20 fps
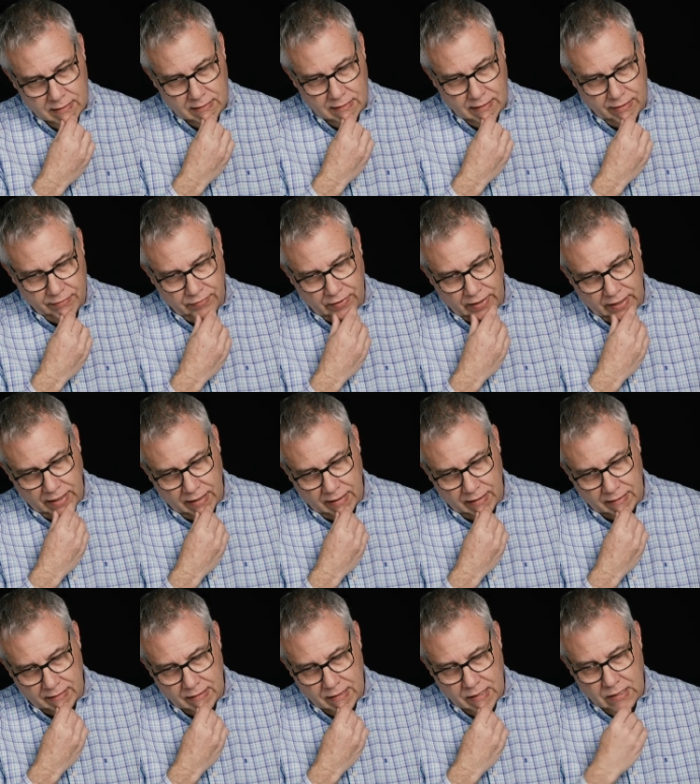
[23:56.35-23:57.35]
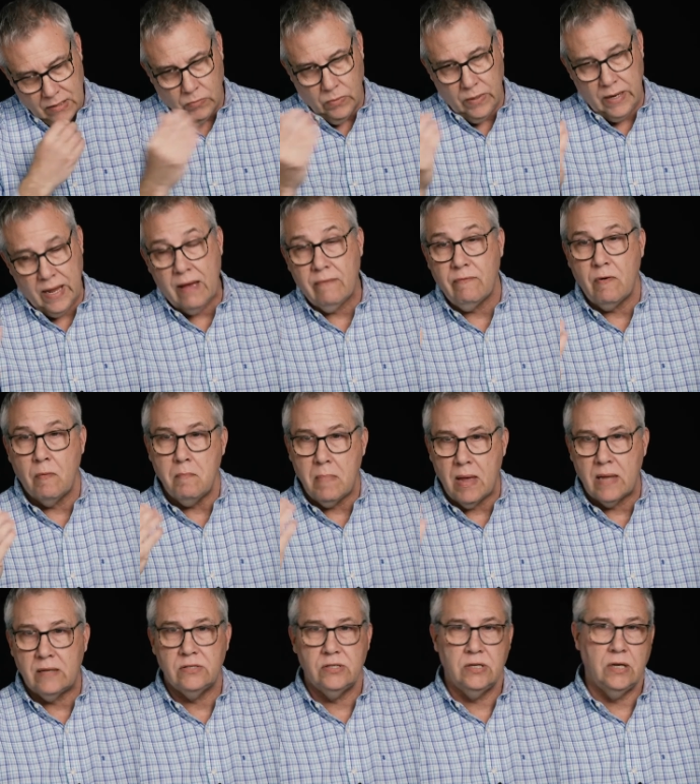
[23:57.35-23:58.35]
living in. We have a
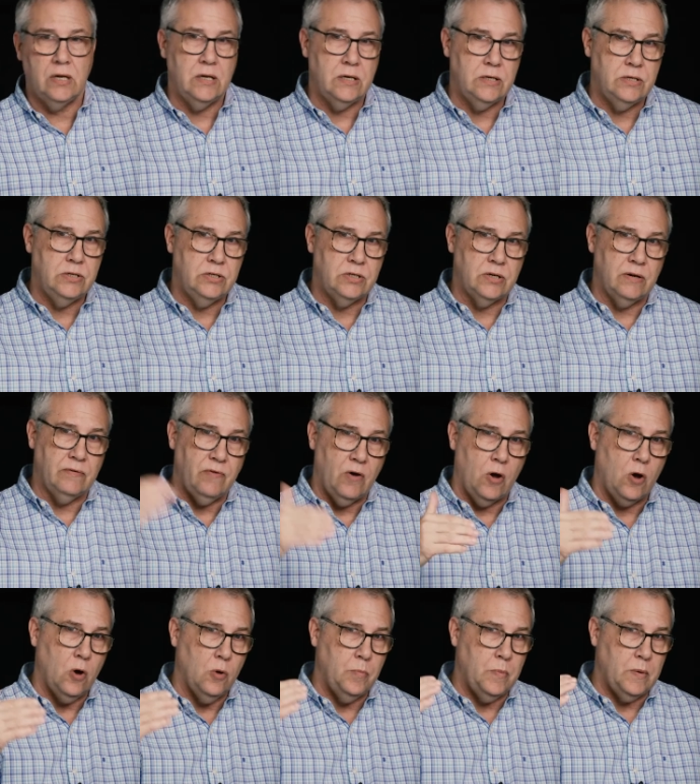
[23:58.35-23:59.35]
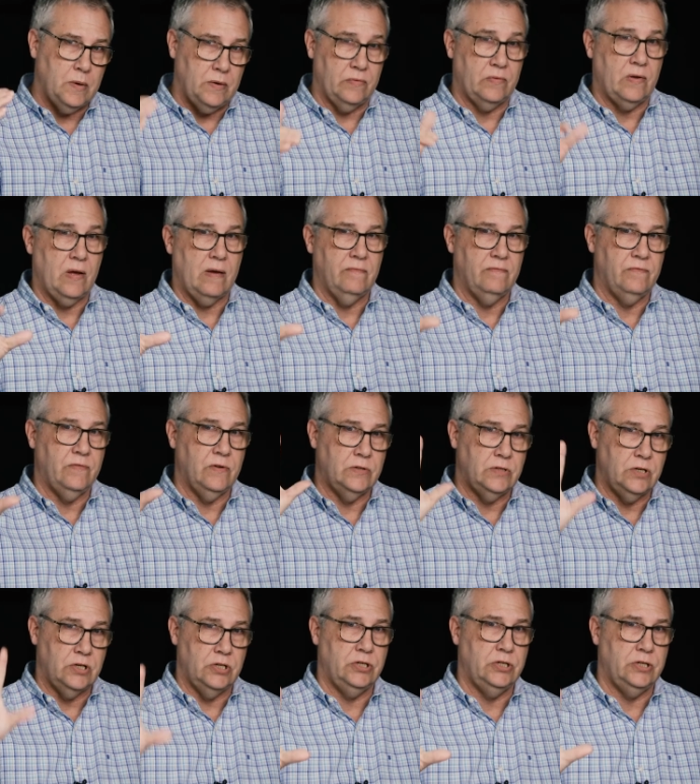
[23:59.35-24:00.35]
message of hope and of
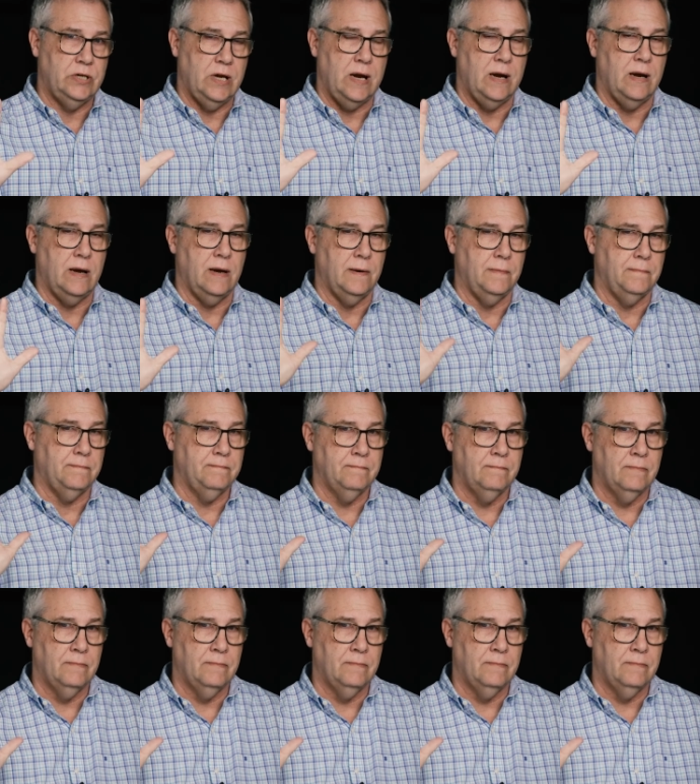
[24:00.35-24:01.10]
comfort to share